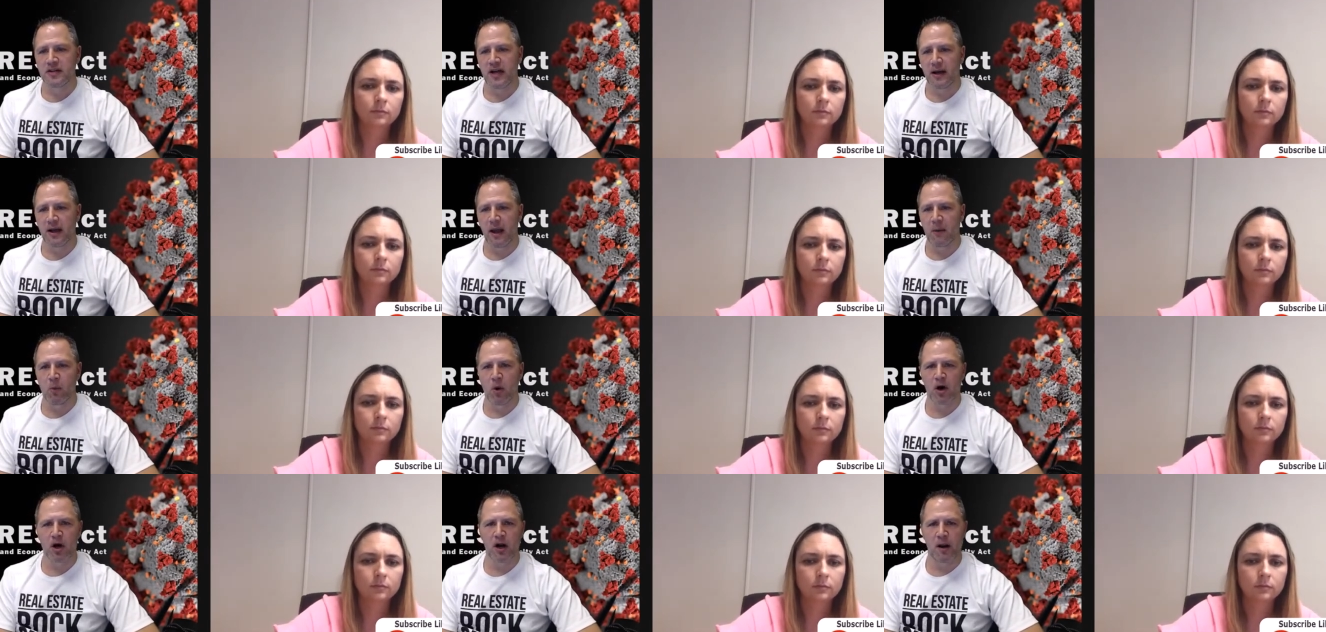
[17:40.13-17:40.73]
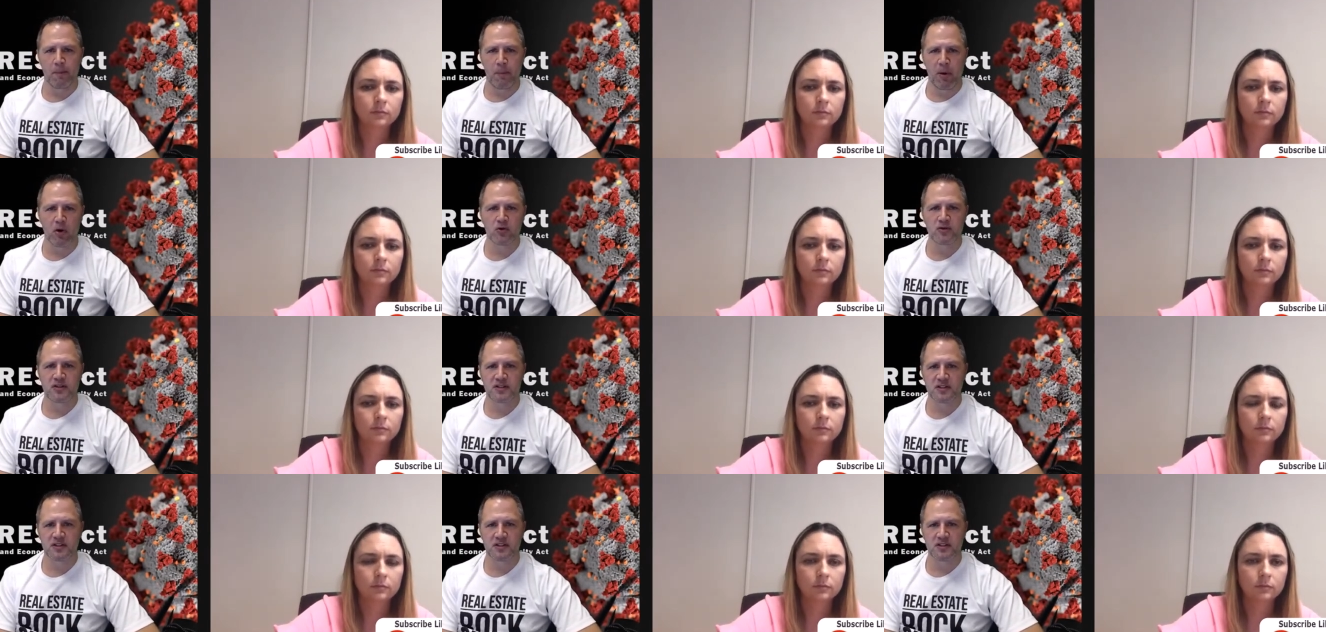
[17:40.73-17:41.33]
Speaker 1: and we're going to
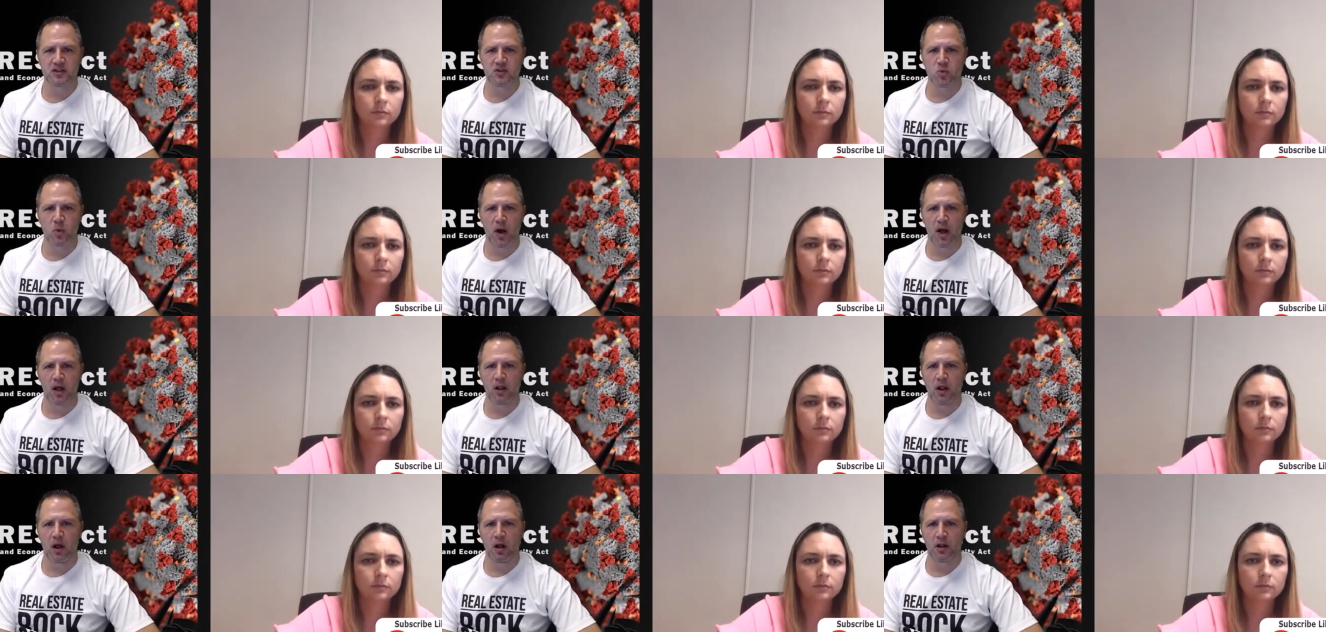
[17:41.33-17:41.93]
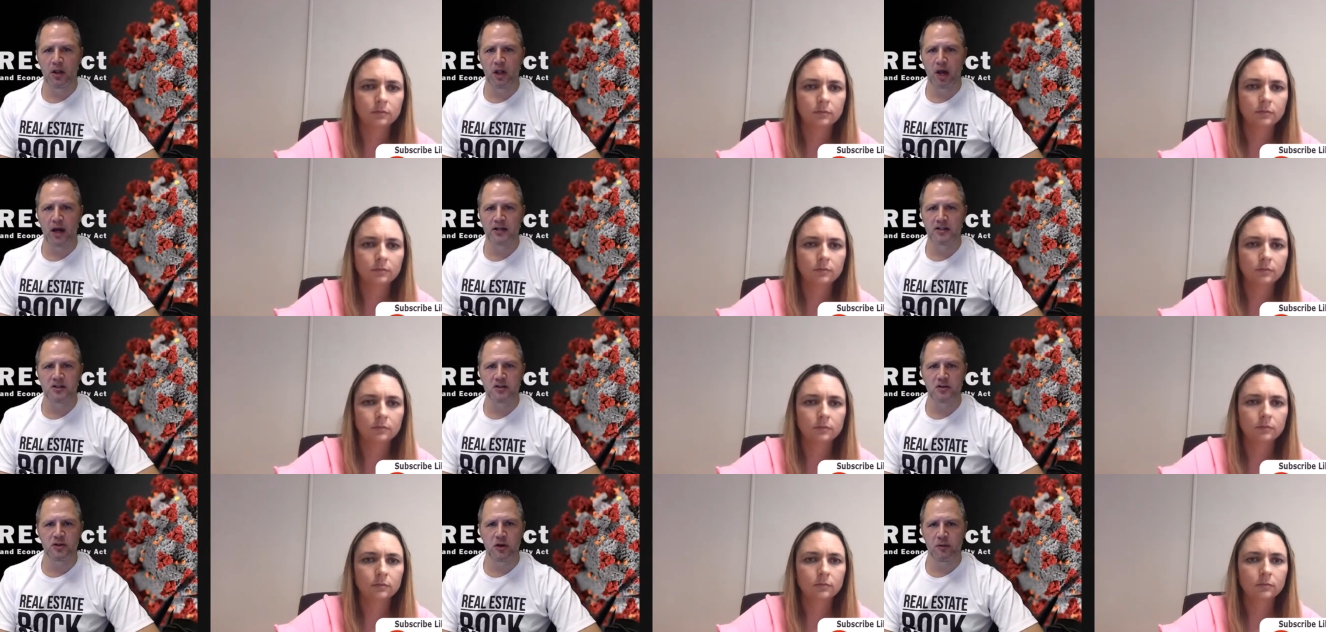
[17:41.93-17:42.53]
post this as well
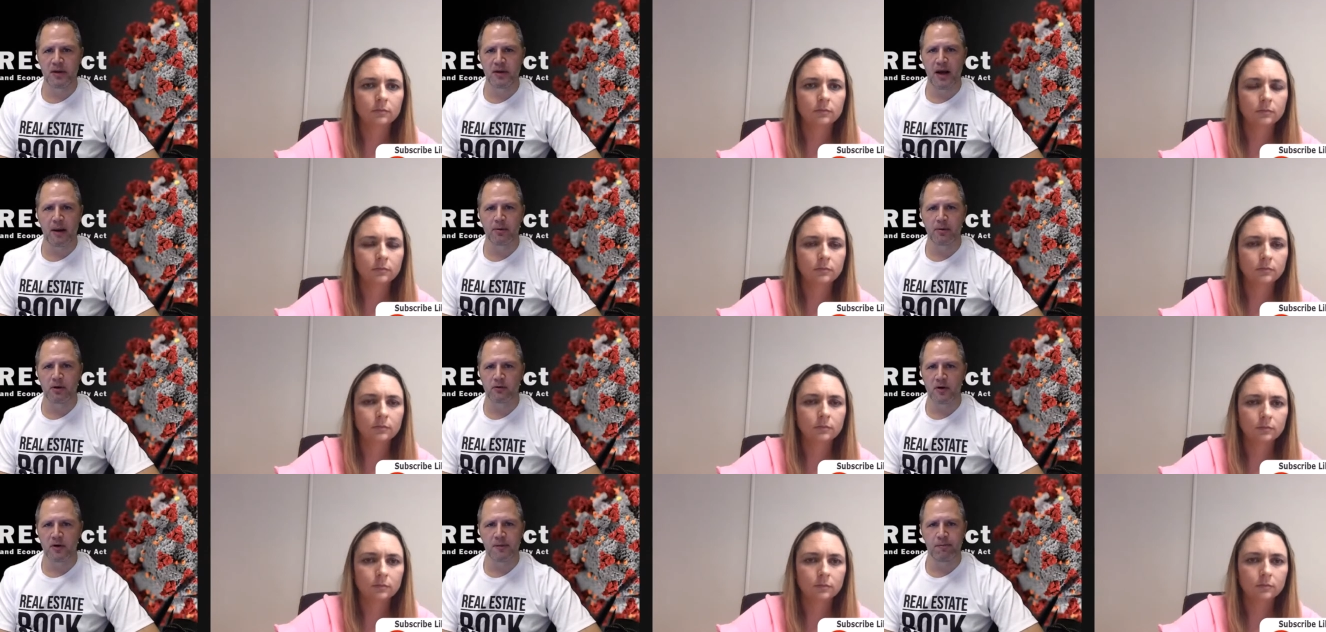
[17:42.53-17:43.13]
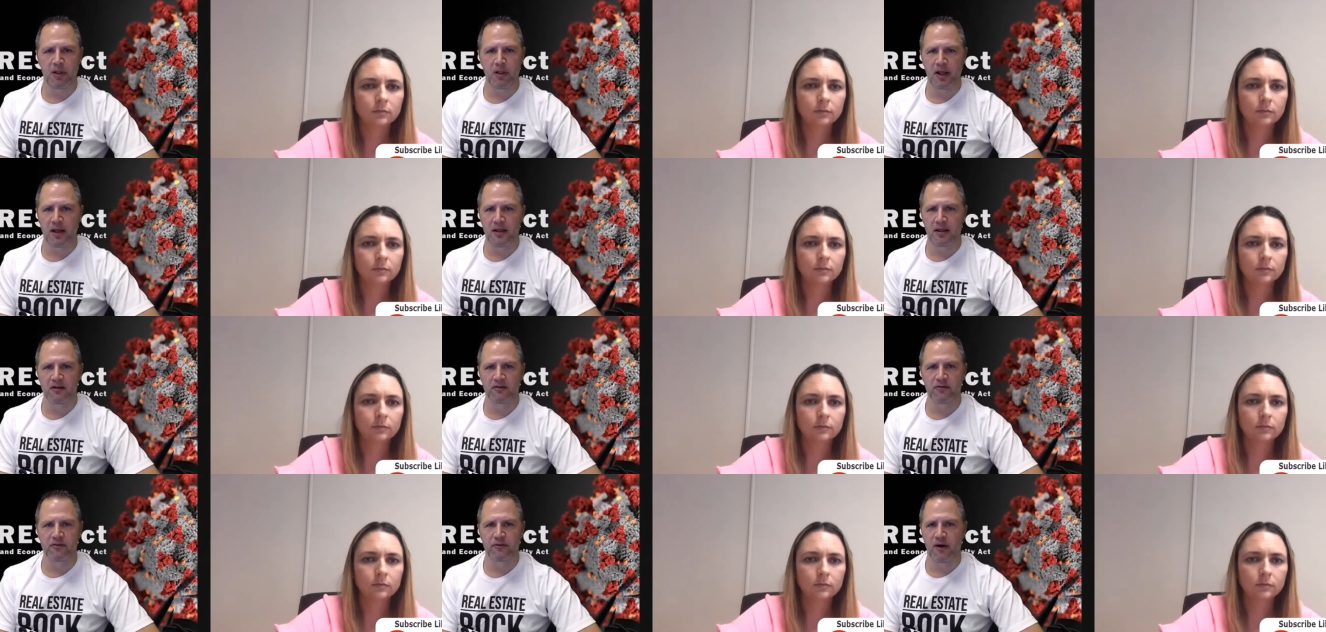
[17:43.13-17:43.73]
online, so you'll be able to
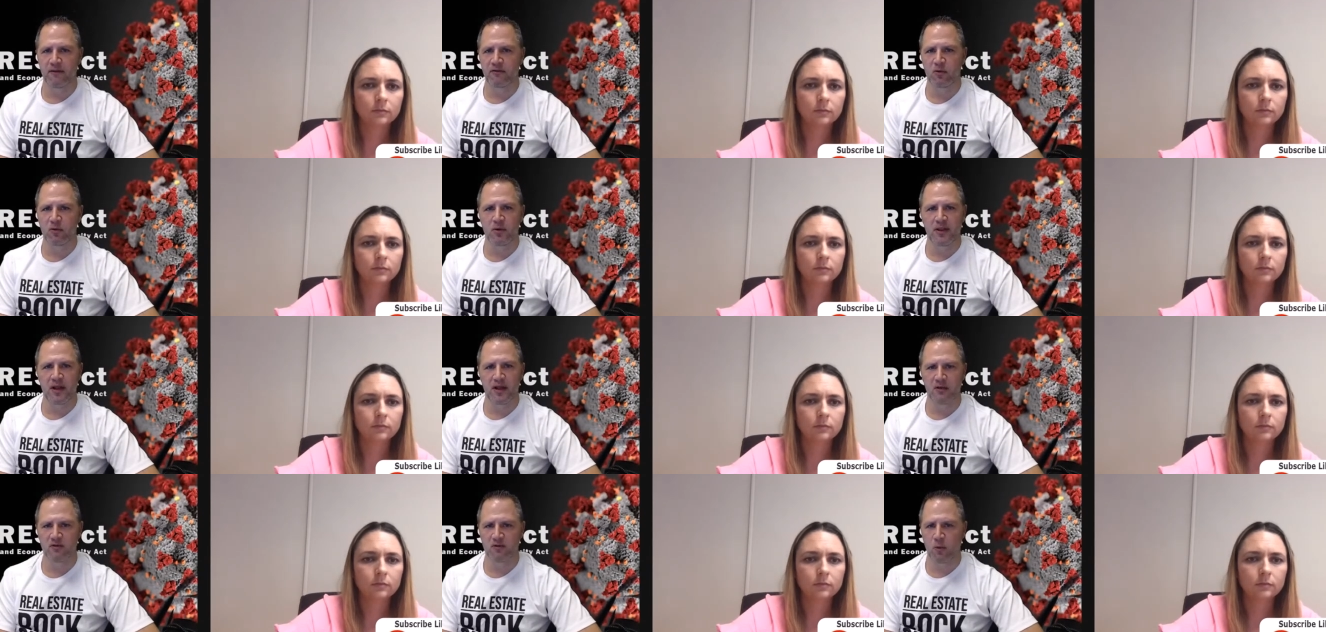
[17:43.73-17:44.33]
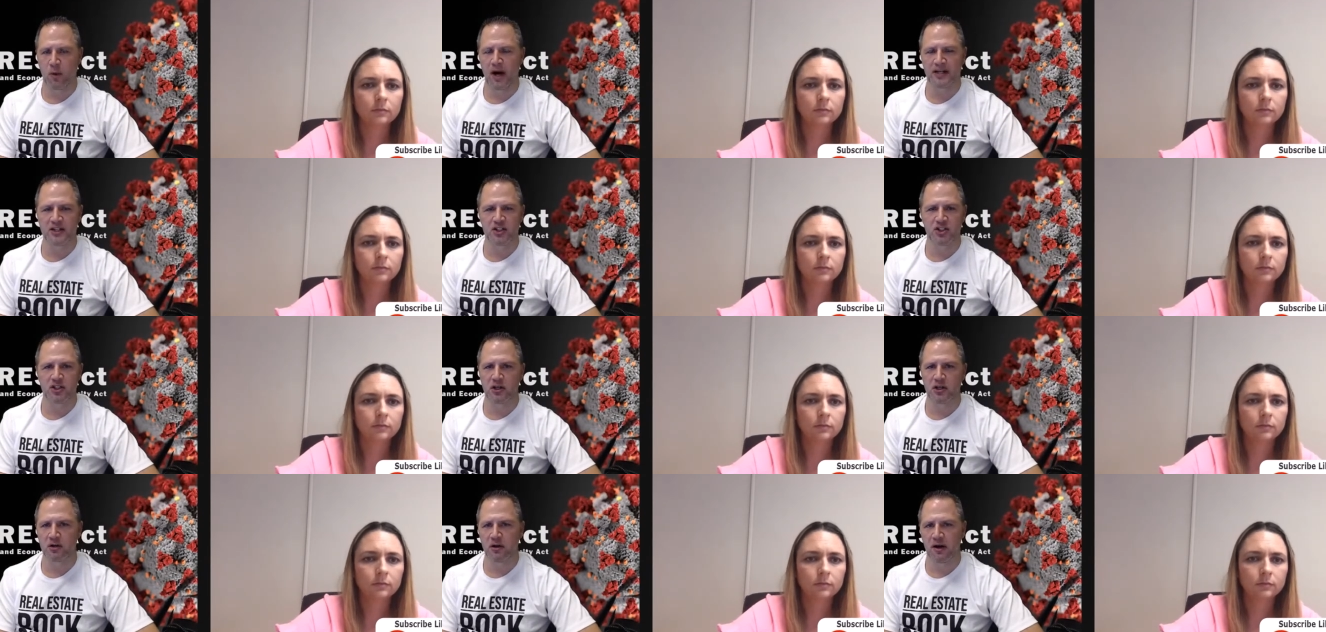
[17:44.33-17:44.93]
replay this for everyone that's
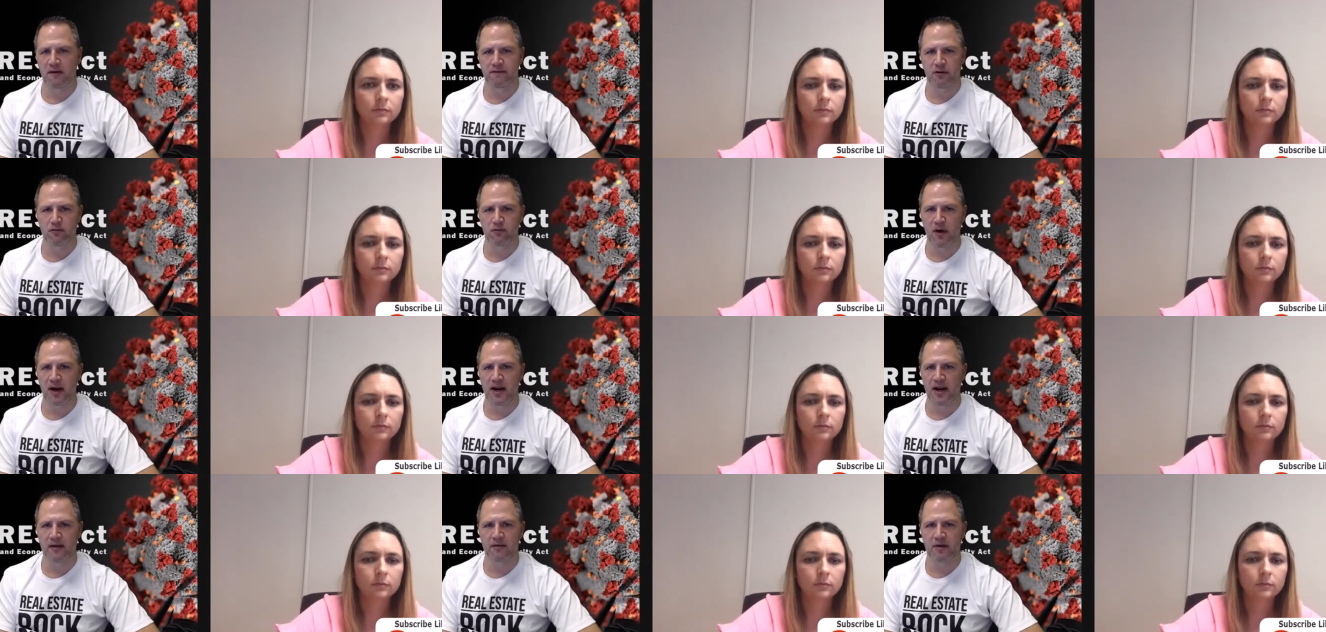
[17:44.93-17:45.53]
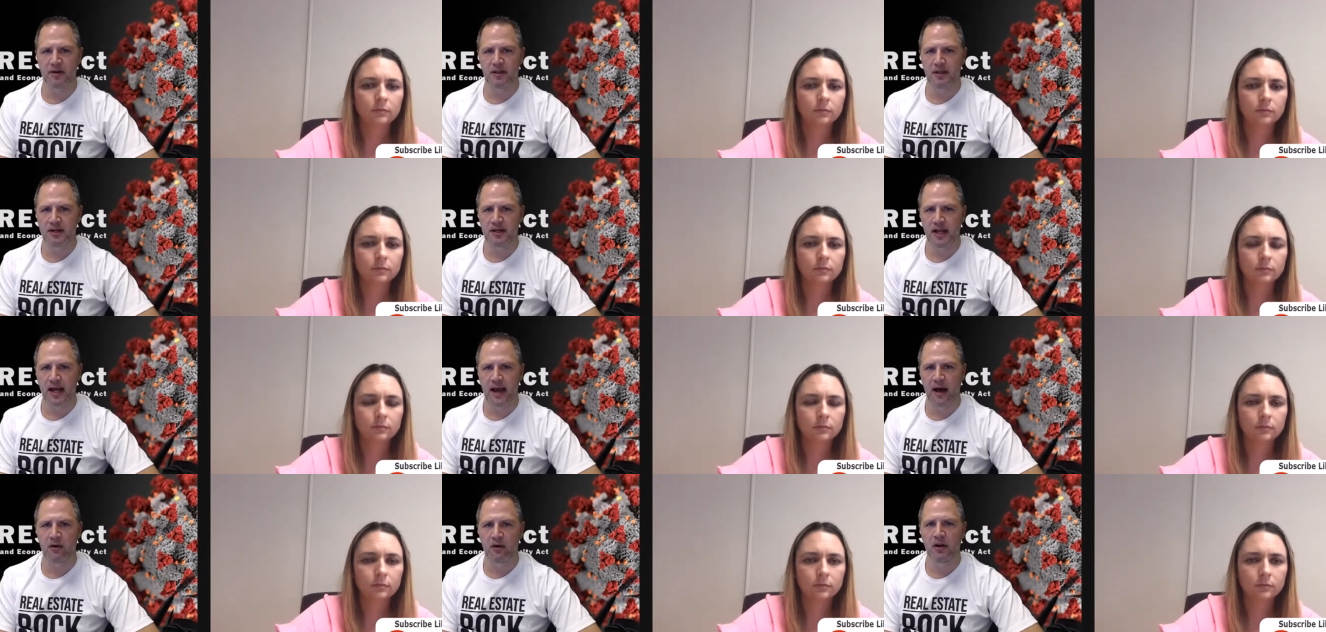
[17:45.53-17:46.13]
watching. You don't have to write everything
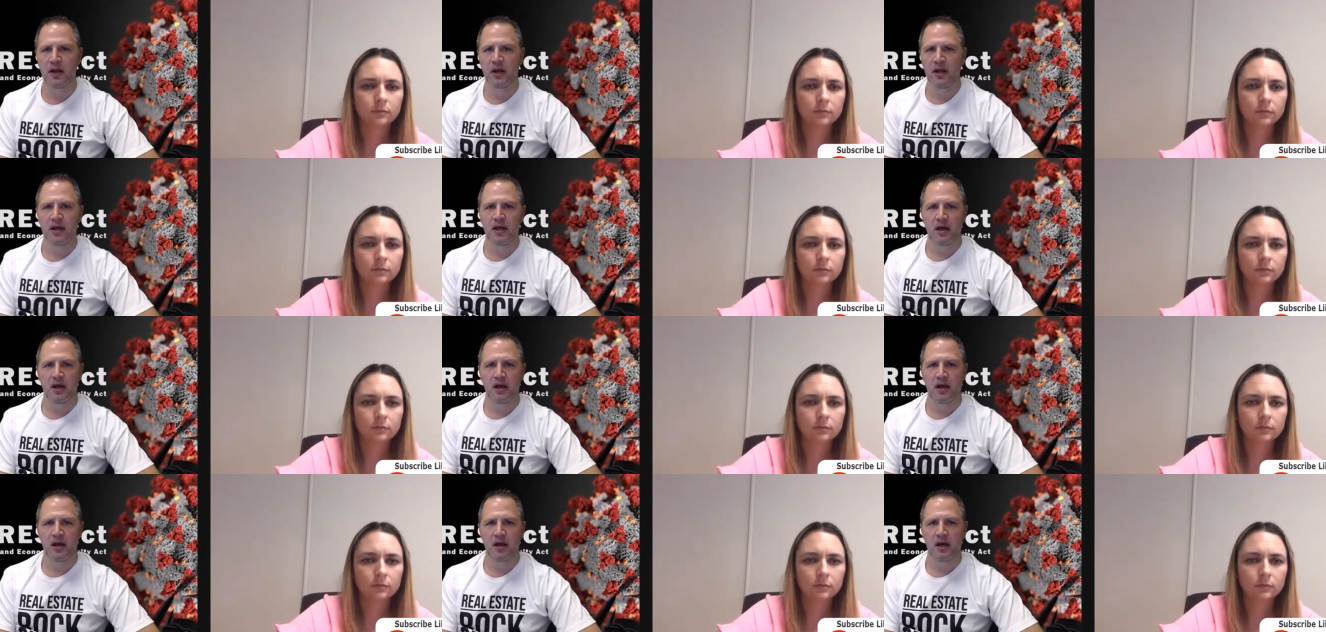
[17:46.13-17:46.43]
down.